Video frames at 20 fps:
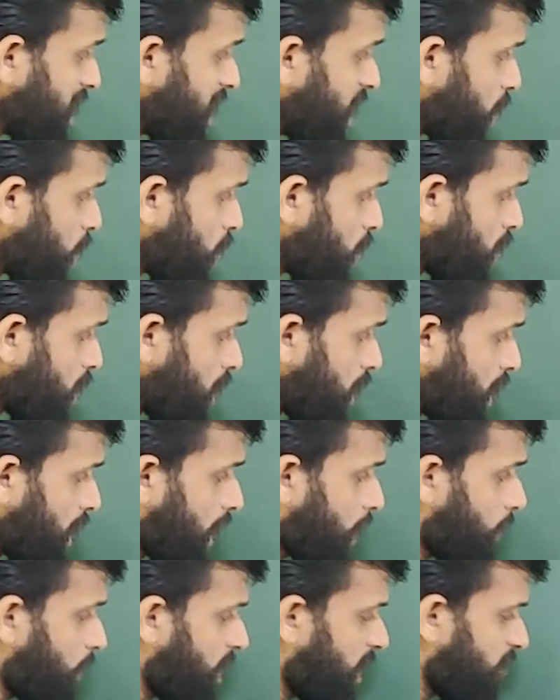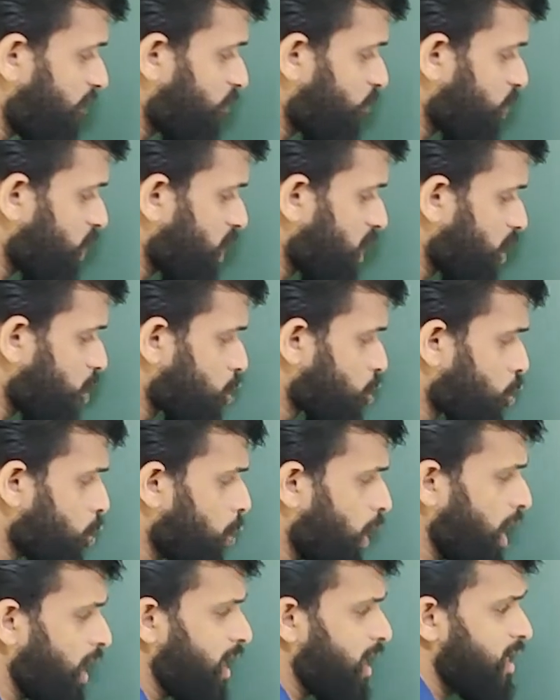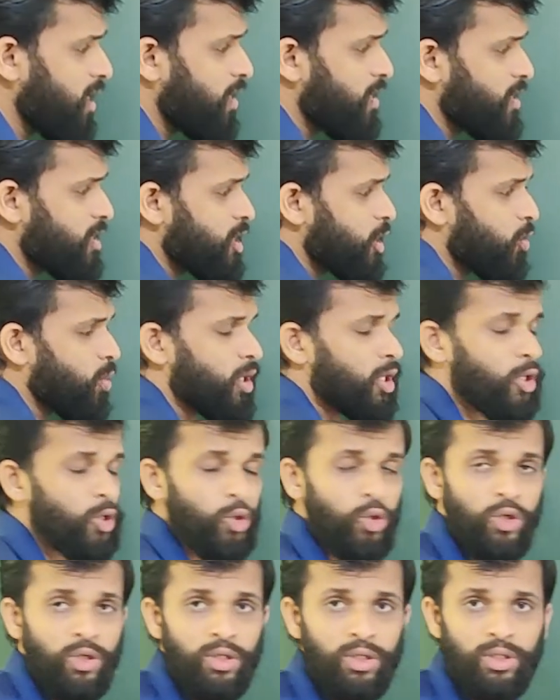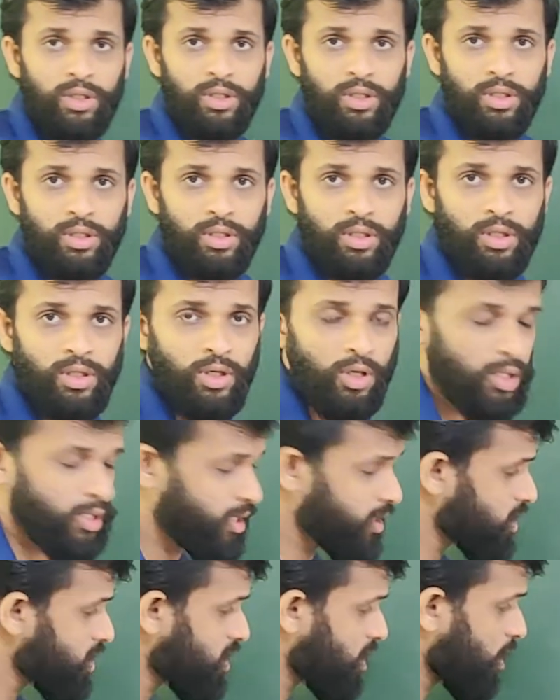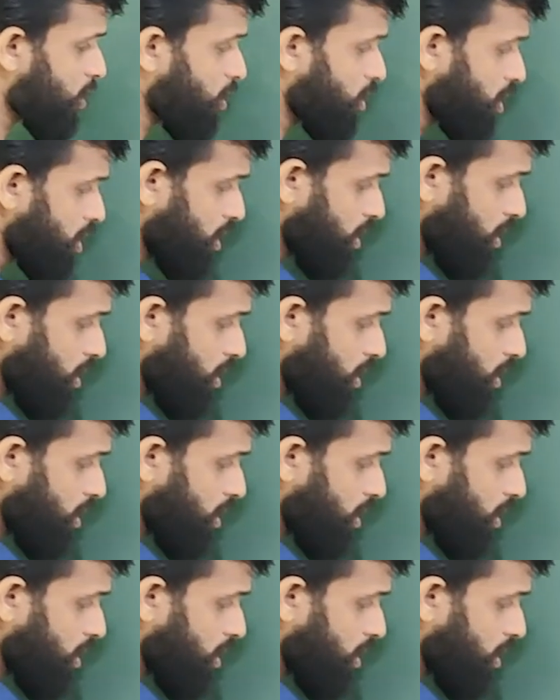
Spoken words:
Now, I'm left with 2y is equal to all this stuff.